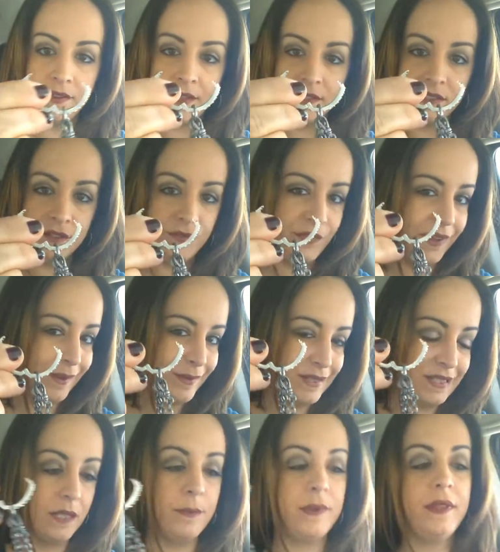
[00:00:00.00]
That's the
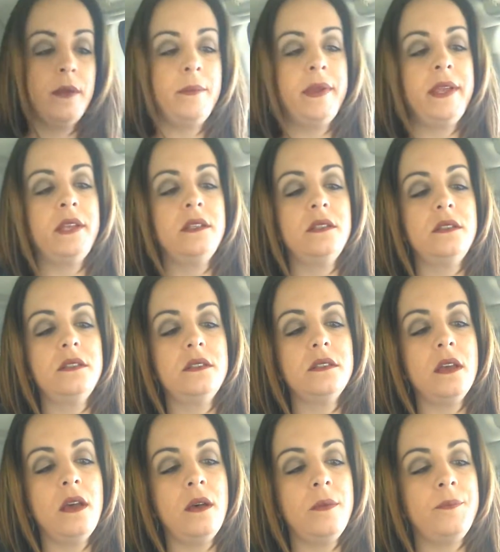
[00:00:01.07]
famous clip-it that makes,
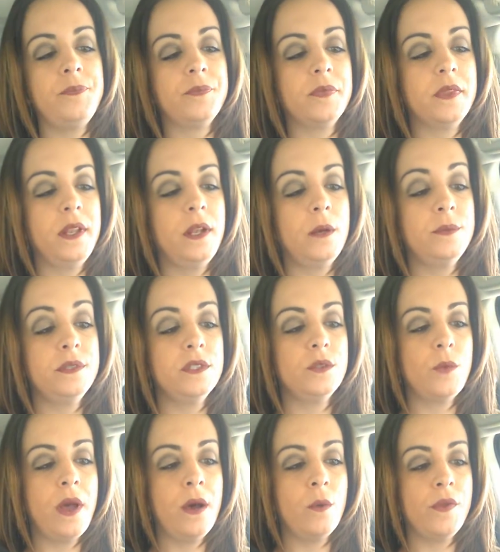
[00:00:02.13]
it helps us
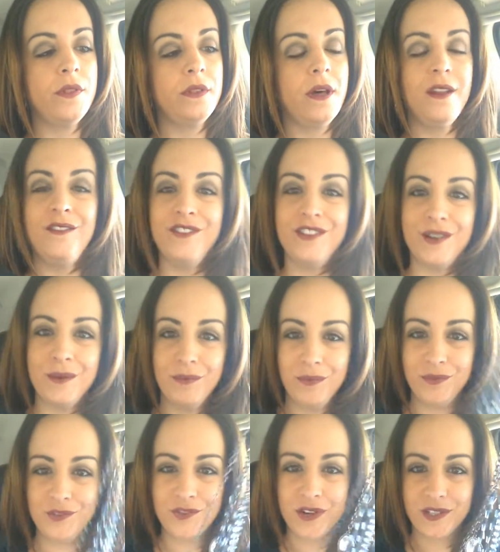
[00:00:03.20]
out with a lot of the
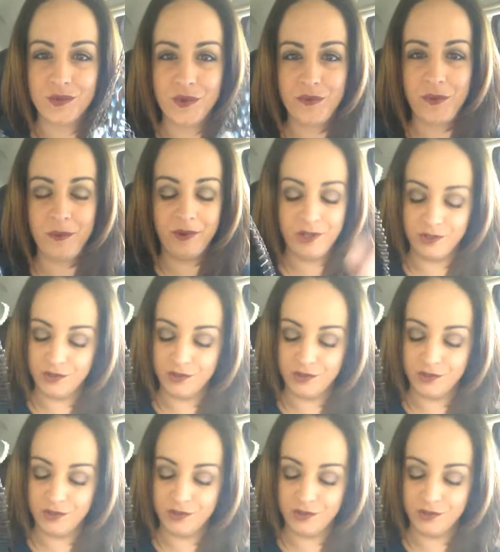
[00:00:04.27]
tricks with premier